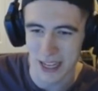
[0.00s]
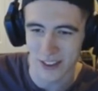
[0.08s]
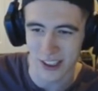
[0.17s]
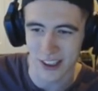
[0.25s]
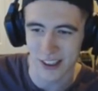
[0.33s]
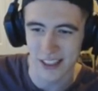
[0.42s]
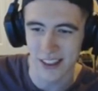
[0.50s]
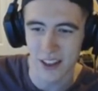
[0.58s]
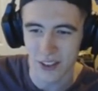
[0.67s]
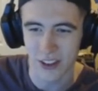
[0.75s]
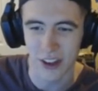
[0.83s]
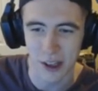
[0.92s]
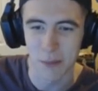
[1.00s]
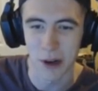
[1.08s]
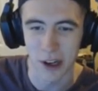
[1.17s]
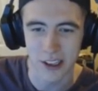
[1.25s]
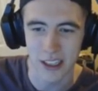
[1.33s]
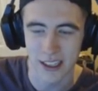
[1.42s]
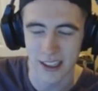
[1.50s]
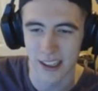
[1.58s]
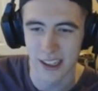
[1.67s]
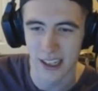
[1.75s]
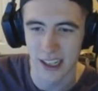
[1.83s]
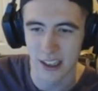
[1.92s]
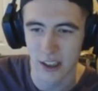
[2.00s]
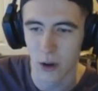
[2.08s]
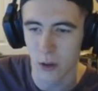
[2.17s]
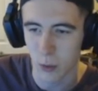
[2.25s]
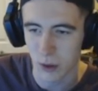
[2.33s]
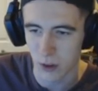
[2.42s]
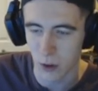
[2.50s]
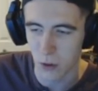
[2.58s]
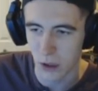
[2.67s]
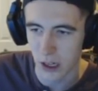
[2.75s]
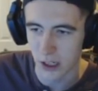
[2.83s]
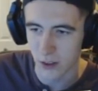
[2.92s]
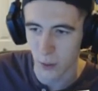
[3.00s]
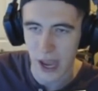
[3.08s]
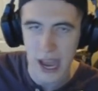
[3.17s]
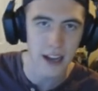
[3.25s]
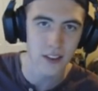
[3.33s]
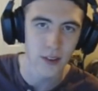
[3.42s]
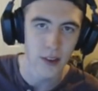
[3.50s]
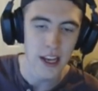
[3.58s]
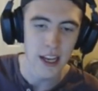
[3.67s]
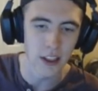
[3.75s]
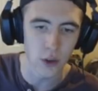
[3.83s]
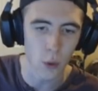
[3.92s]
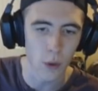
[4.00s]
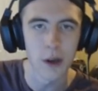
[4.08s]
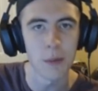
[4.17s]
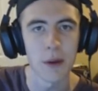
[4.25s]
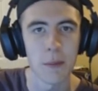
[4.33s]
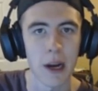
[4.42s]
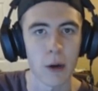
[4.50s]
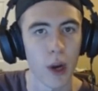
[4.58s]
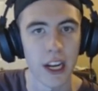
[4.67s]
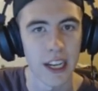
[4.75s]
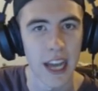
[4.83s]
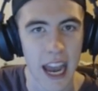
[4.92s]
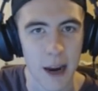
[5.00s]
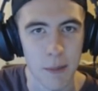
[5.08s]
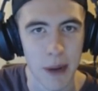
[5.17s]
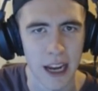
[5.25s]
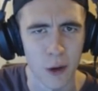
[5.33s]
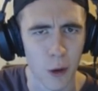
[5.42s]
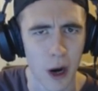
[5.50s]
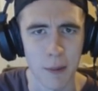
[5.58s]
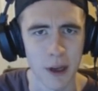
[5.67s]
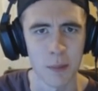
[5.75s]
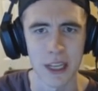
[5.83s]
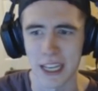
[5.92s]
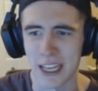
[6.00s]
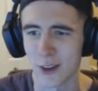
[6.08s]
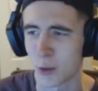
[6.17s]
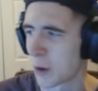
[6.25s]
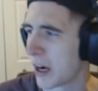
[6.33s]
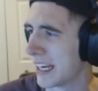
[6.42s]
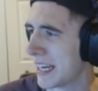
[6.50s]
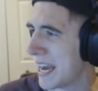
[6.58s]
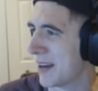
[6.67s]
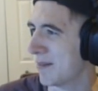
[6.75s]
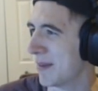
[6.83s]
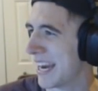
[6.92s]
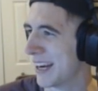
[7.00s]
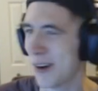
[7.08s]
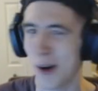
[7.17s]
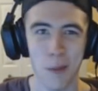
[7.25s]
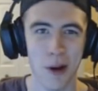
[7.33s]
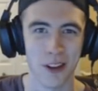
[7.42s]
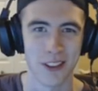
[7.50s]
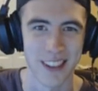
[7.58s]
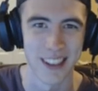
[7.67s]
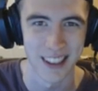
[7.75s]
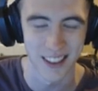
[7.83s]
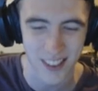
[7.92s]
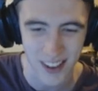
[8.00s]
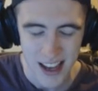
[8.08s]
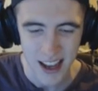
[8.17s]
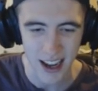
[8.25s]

basically lives on the market and knows what's going on. So X is going to be my right hand man, or I'm going to be his right hand man almost in this